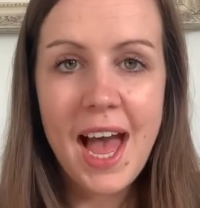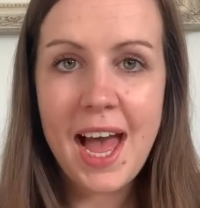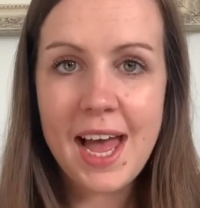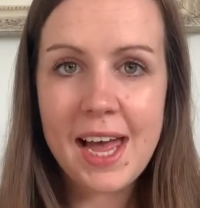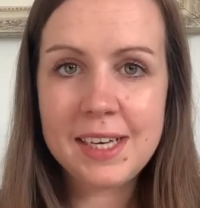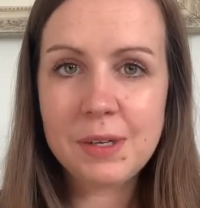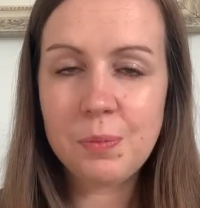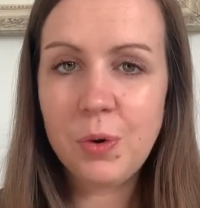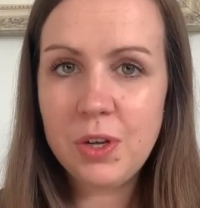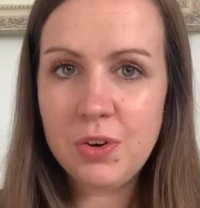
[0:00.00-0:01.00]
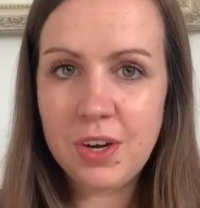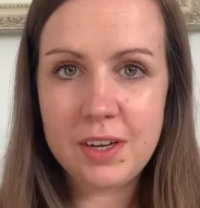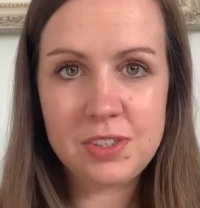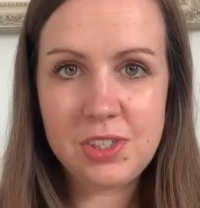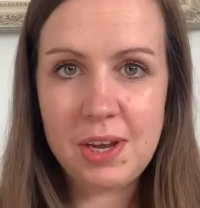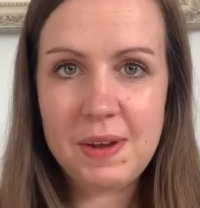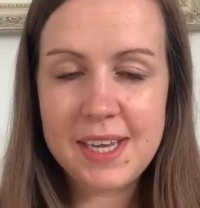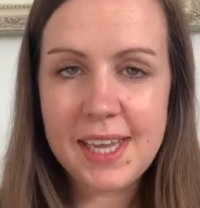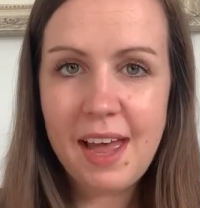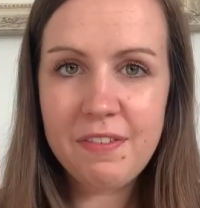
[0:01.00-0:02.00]
And what you're going to do is
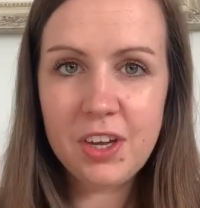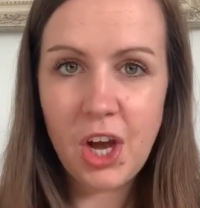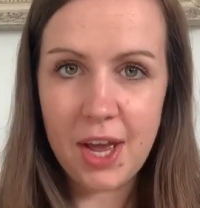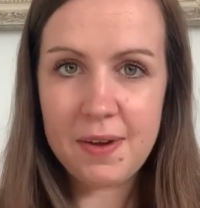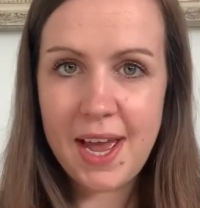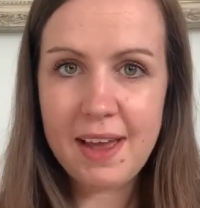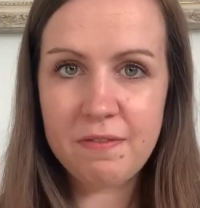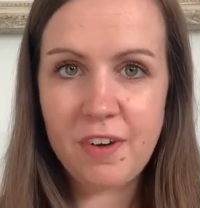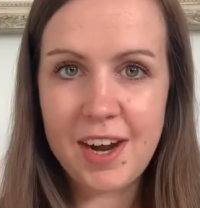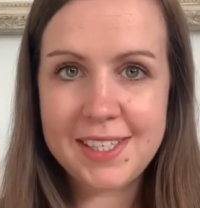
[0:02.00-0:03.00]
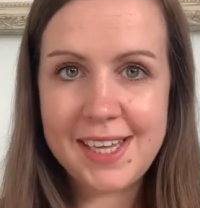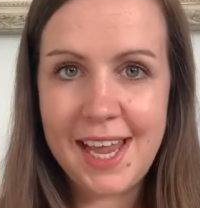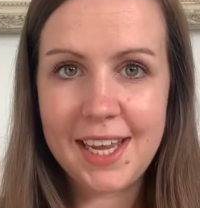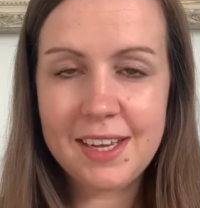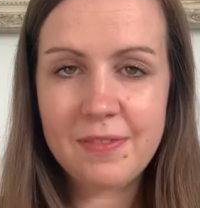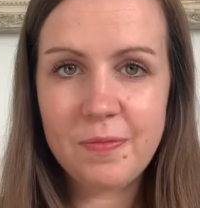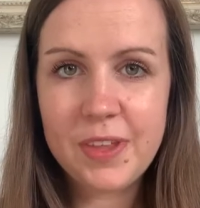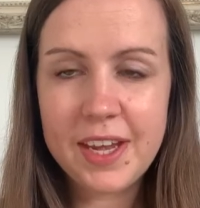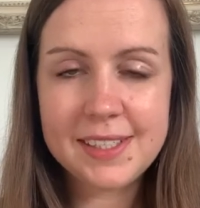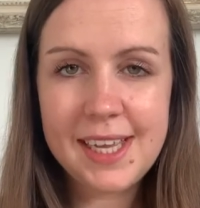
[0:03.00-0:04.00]
have a go at writing
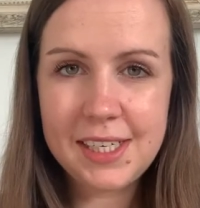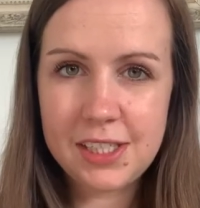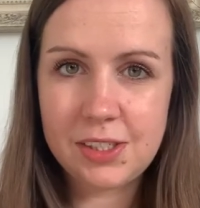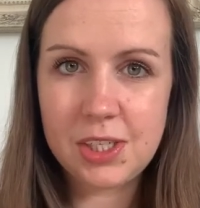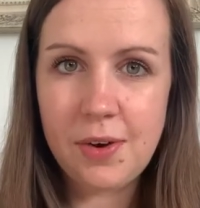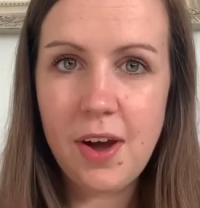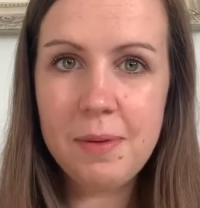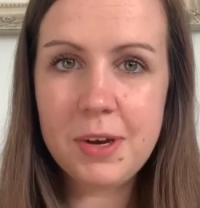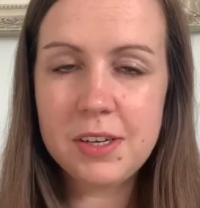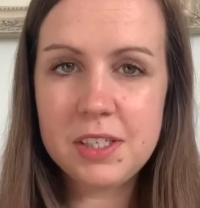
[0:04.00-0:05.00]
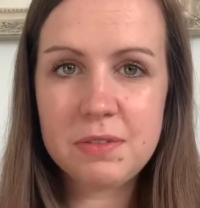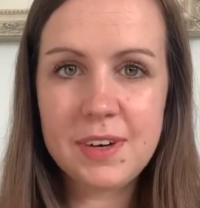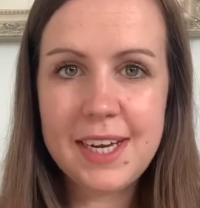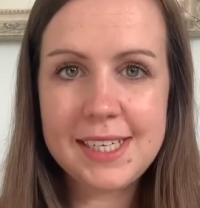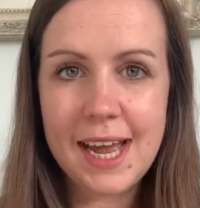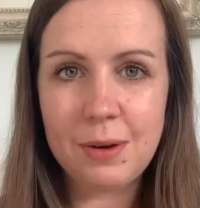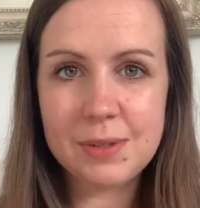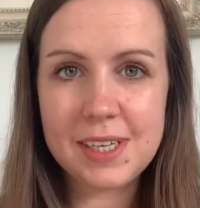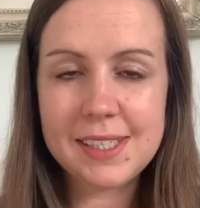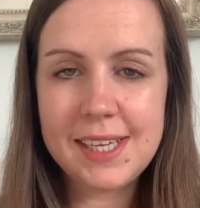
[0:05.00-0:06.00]
a sentence. So I'm going to read
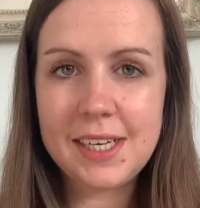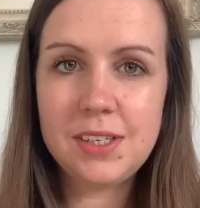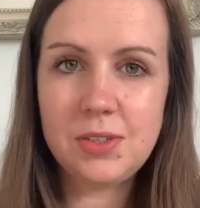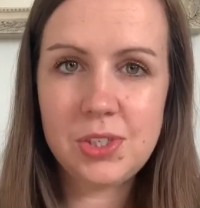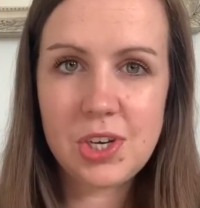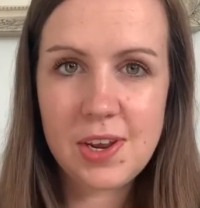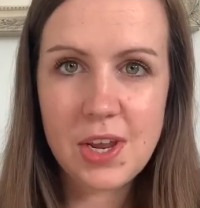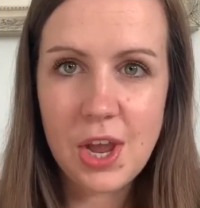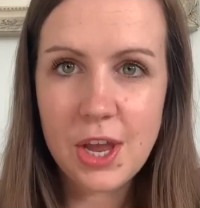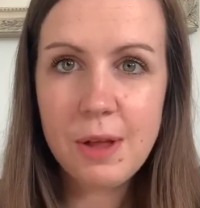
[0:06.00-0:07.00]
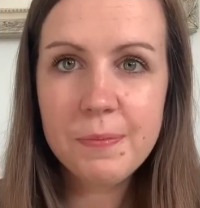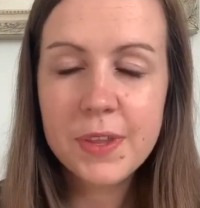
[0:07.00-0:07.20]
out a sentence to you.